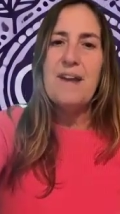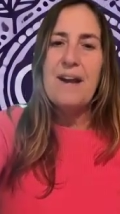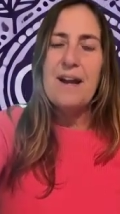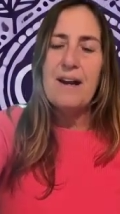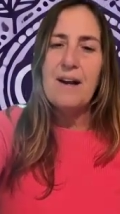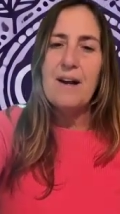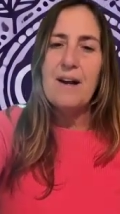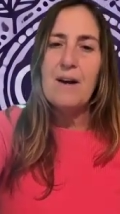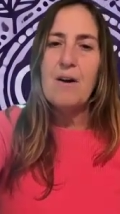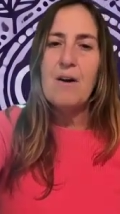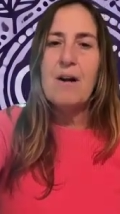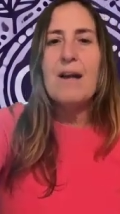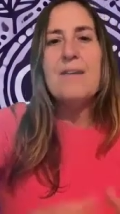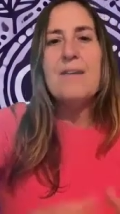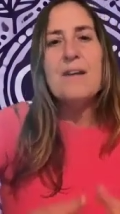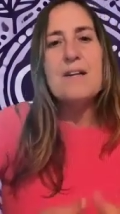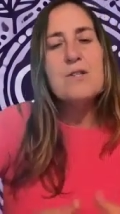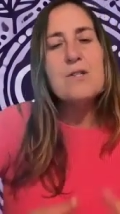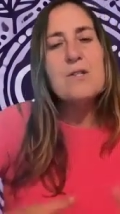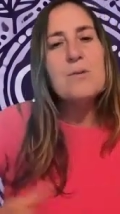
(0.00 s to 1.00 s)
there
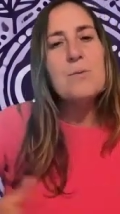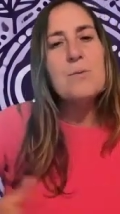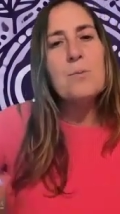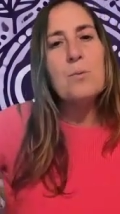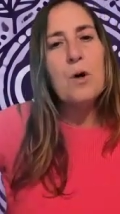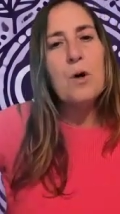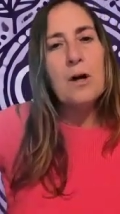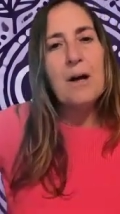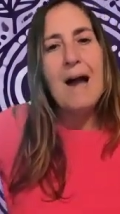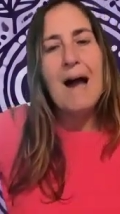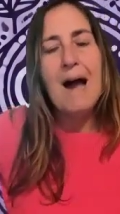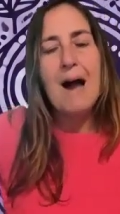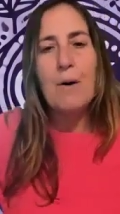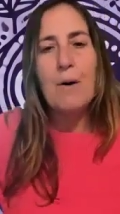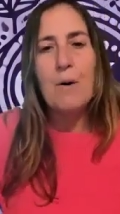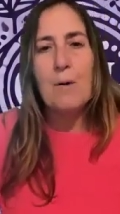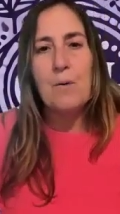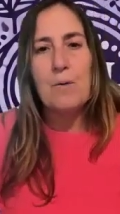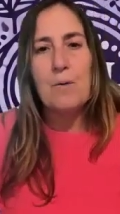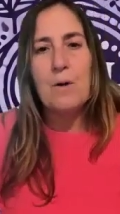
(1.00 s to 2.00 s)
and then just work
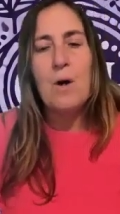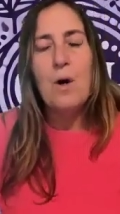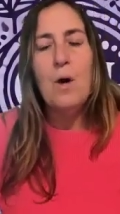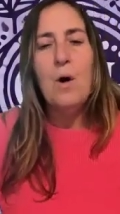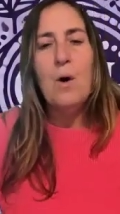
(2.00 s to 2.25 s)
out